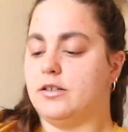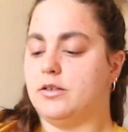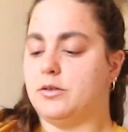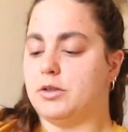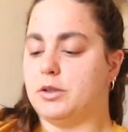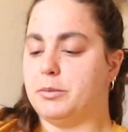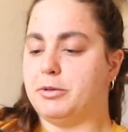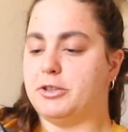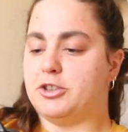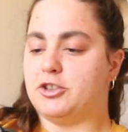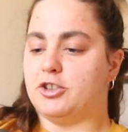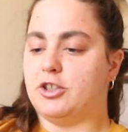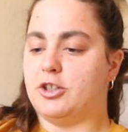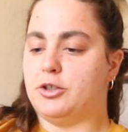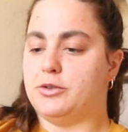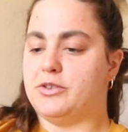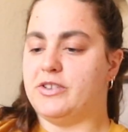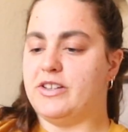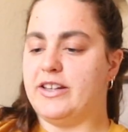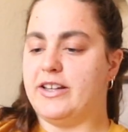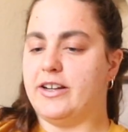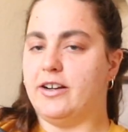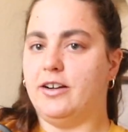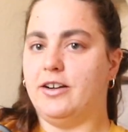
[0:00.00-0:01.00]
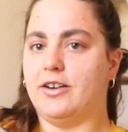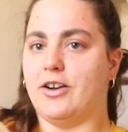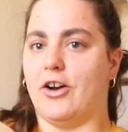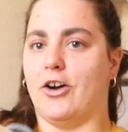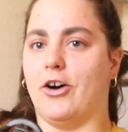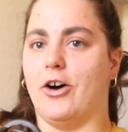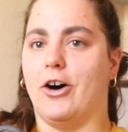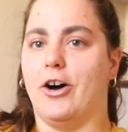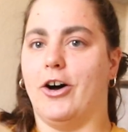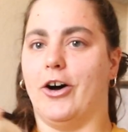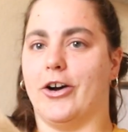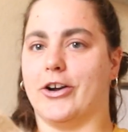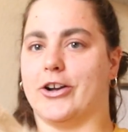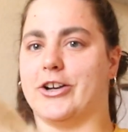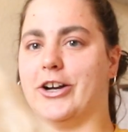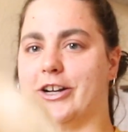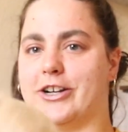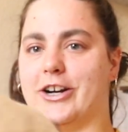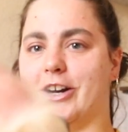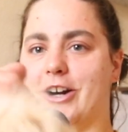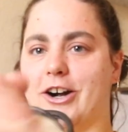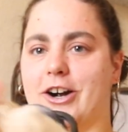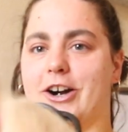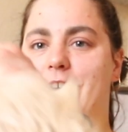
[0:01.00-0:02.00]
Want to put your nose in there? Oh, good
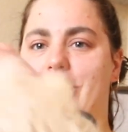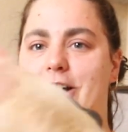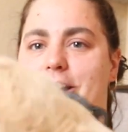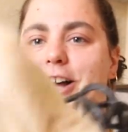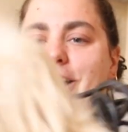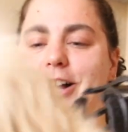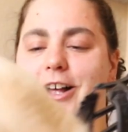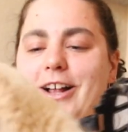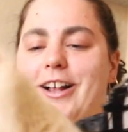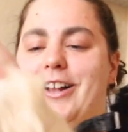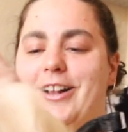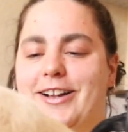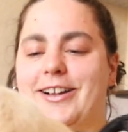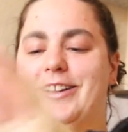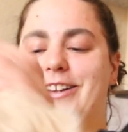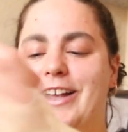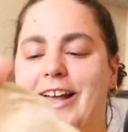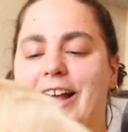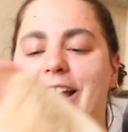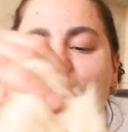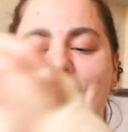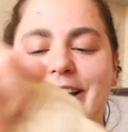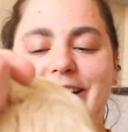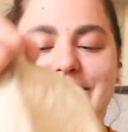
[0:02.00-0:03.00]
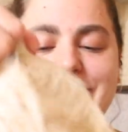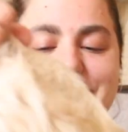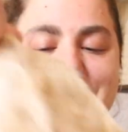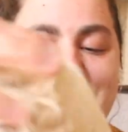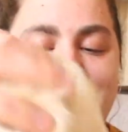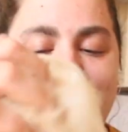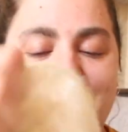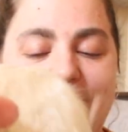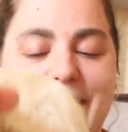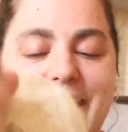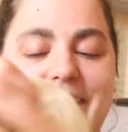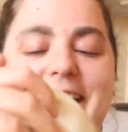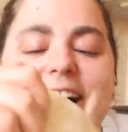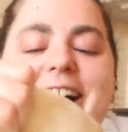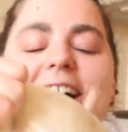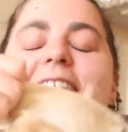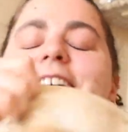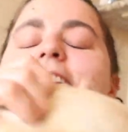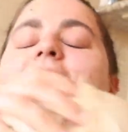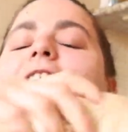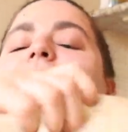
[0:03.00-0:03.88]
girl. Yeah,